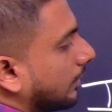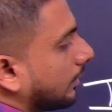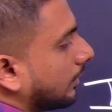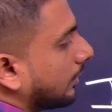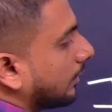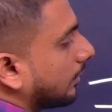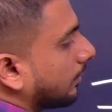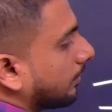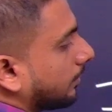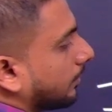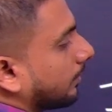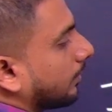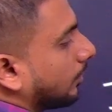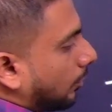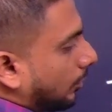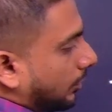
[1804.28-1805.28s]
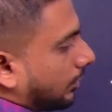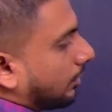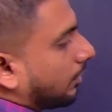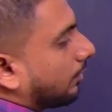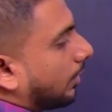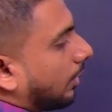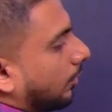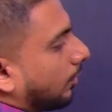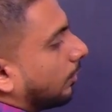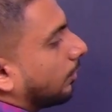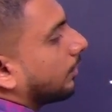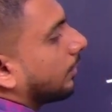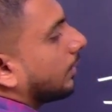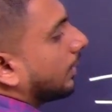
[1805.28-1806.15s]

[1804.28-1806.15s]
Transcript: the notion of how